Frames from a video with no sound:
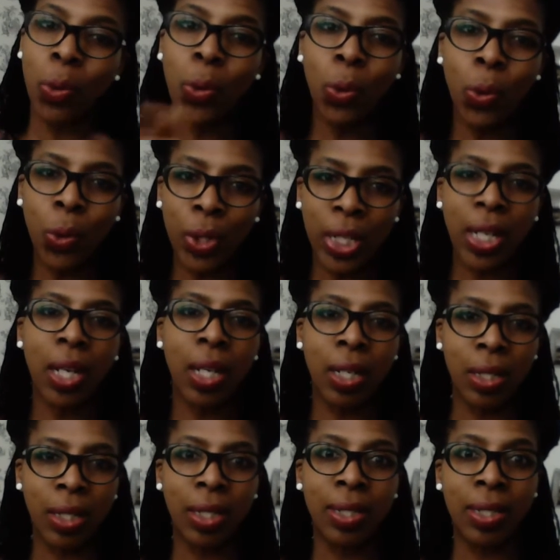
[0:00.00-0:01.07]
all the
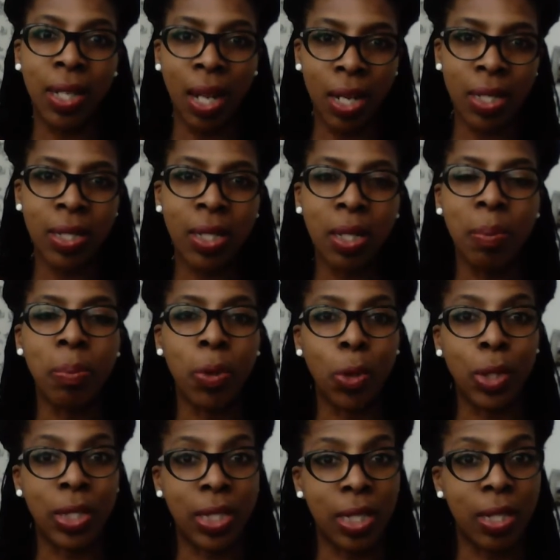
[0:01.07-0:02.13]
other 19
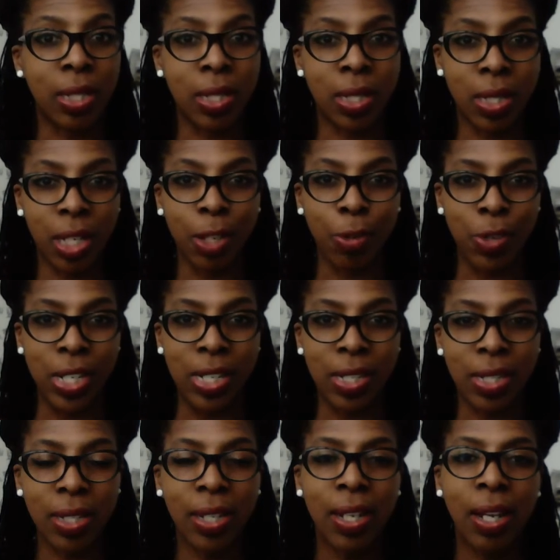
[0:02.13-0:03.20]
books in the
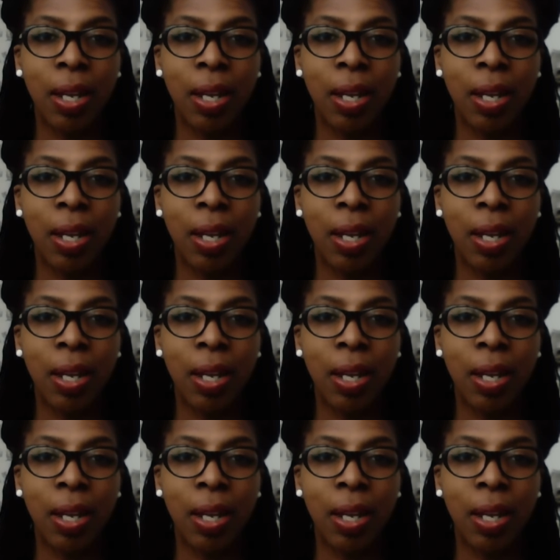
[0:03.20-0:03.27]
series